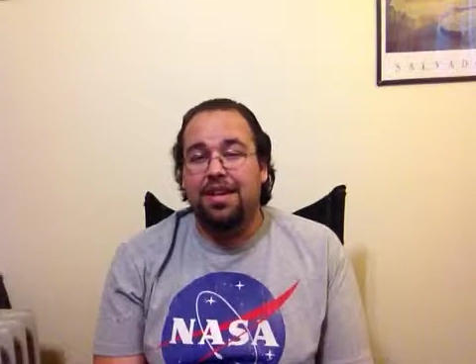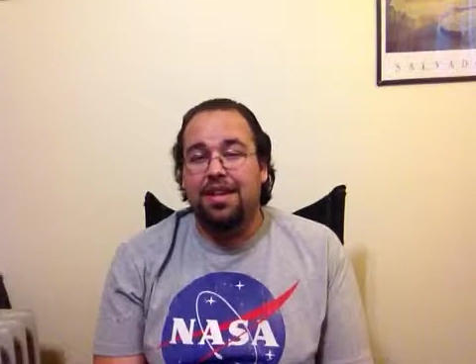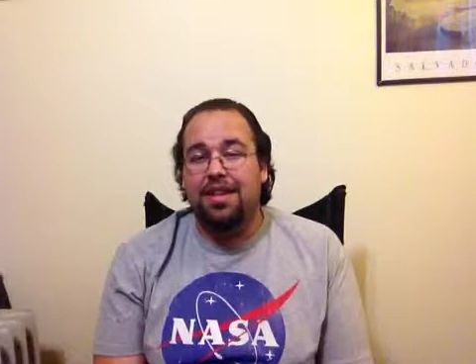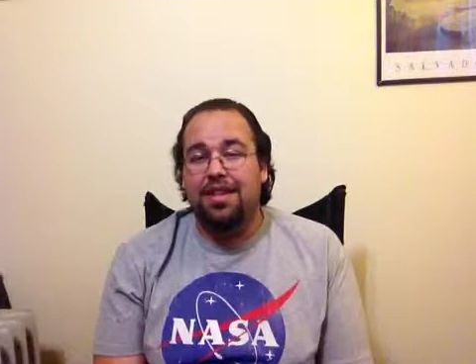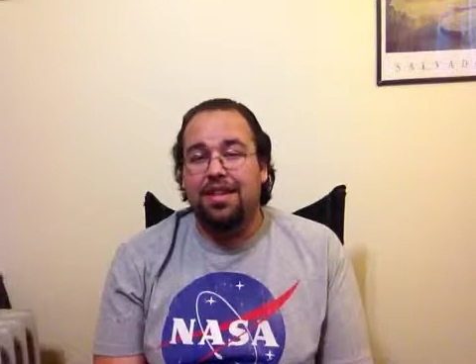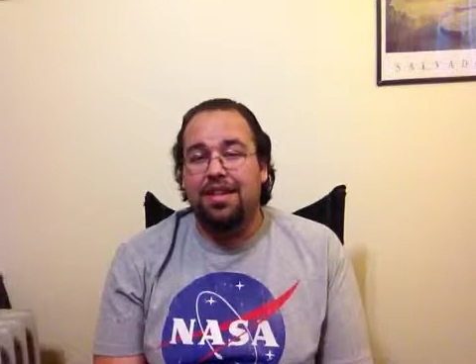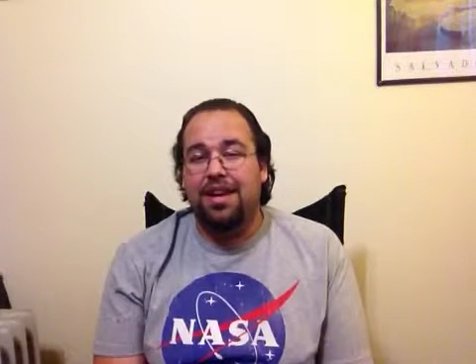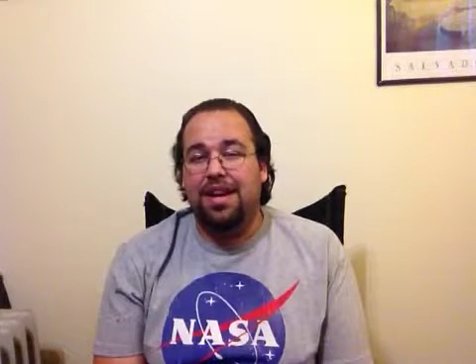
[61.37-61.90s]
A
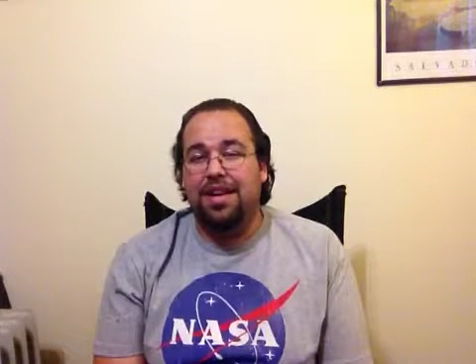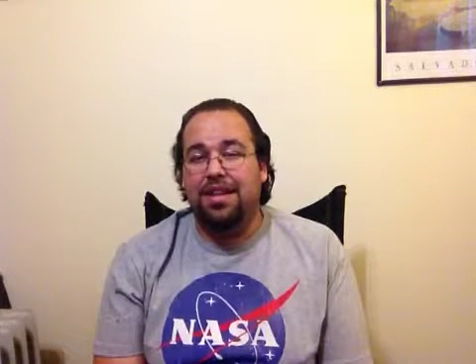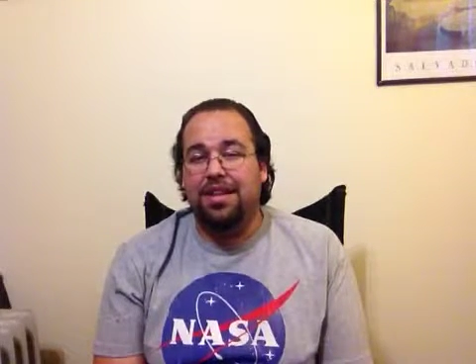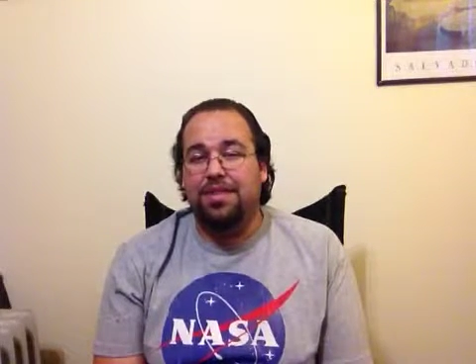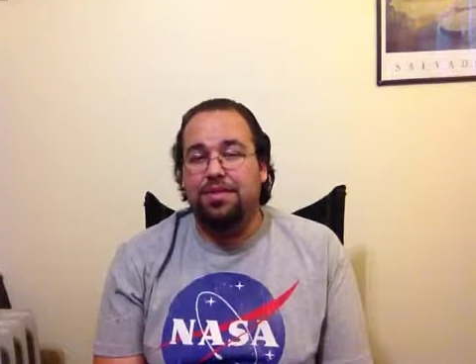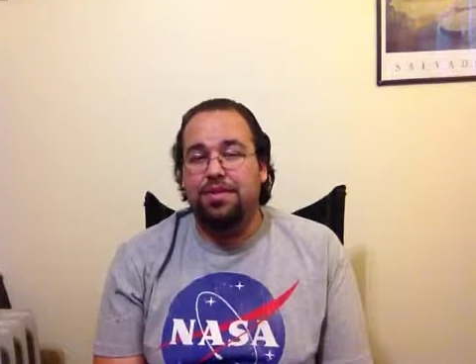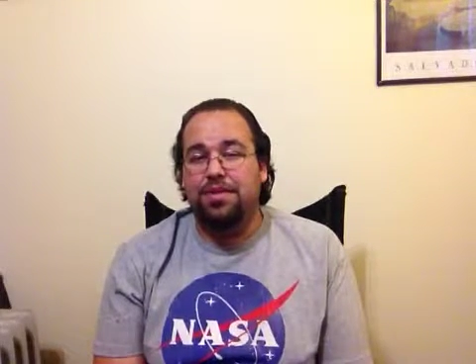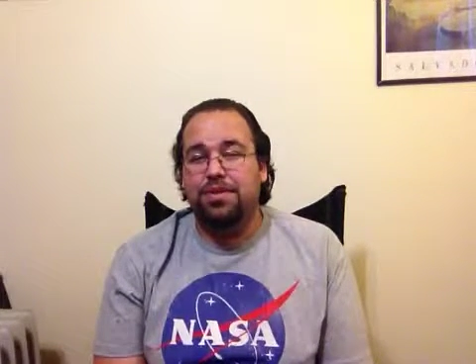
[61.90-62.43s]
lot of
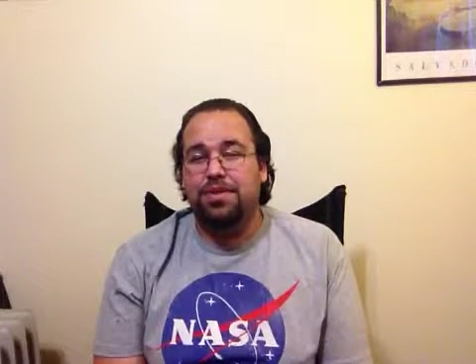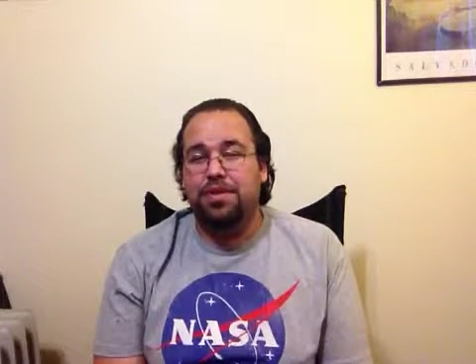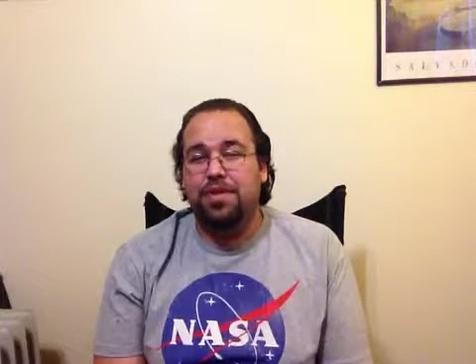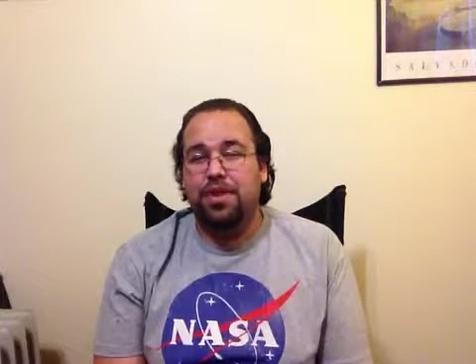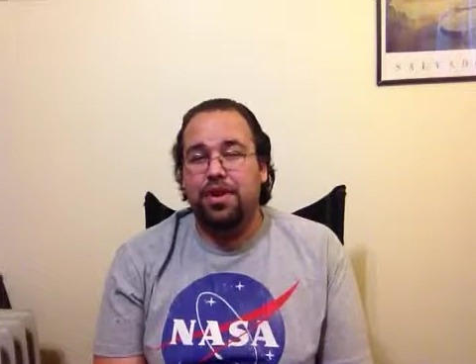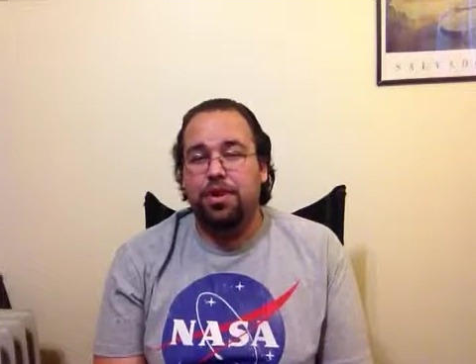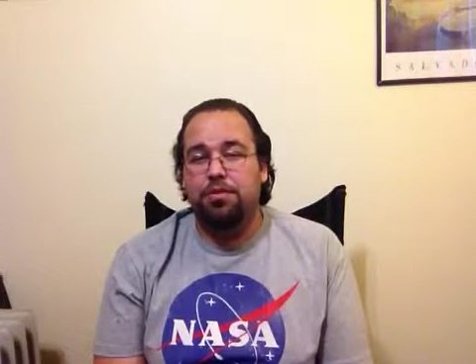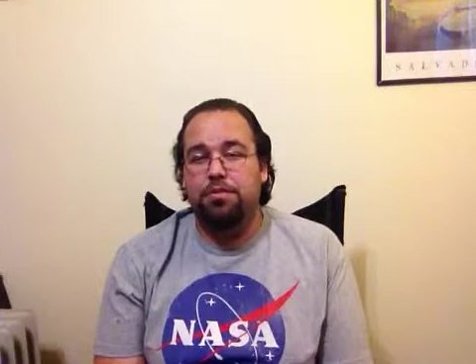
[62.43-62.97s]
this was
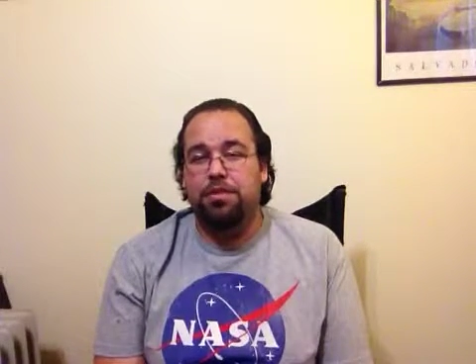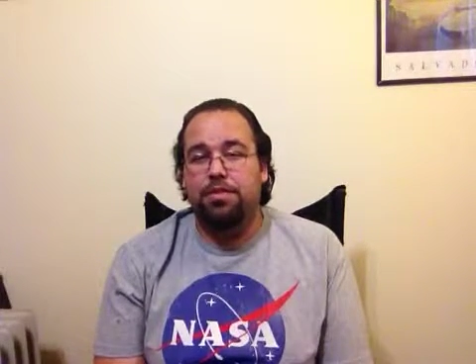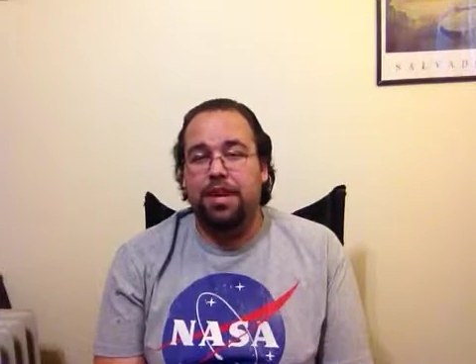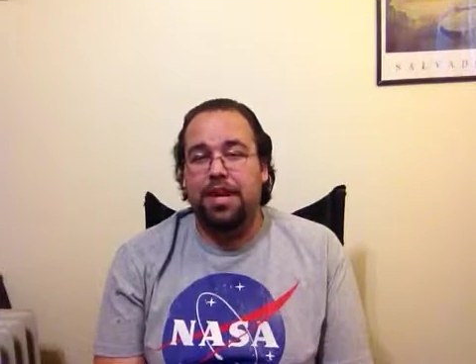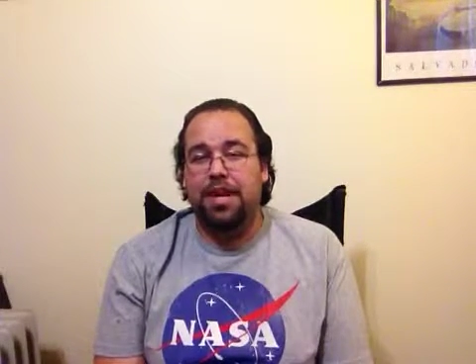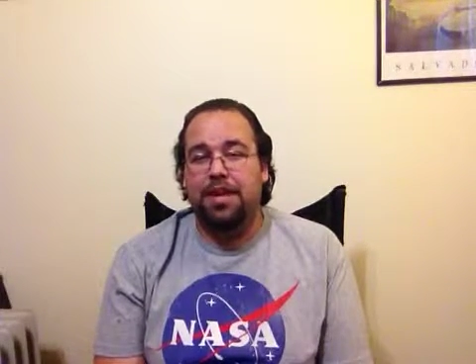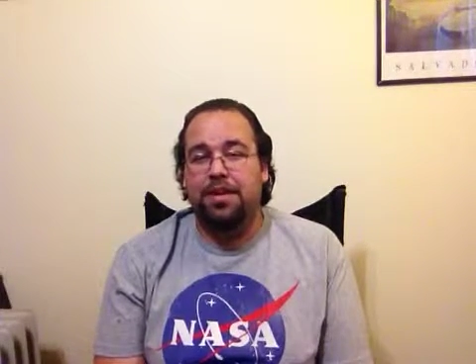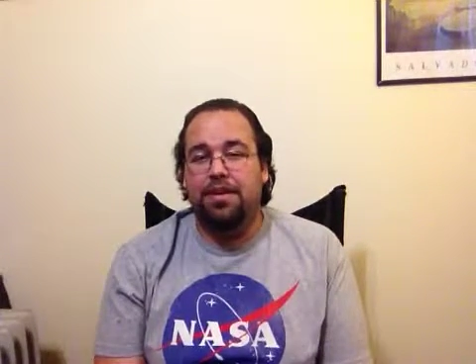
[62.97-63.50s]
driven home to
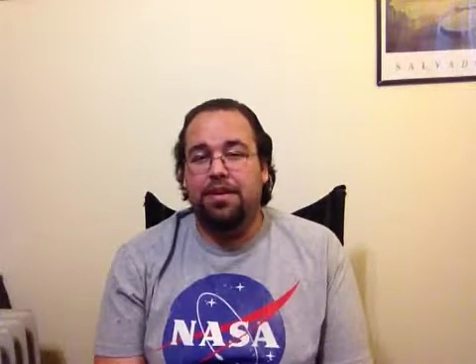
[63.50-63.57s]
me